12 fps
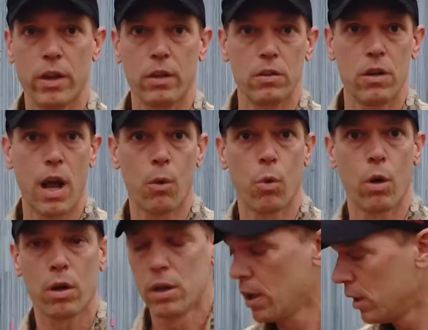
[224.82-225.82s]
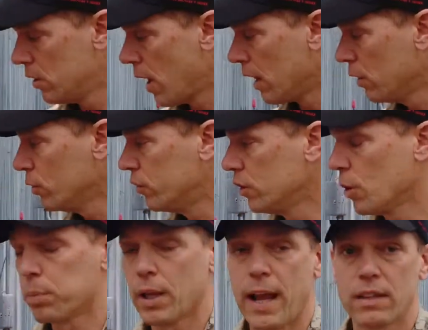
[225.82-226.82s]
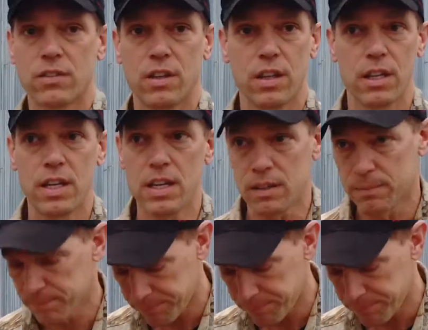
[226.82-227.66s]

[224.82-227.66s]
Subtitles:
with it and you're not losing your plants to the heat.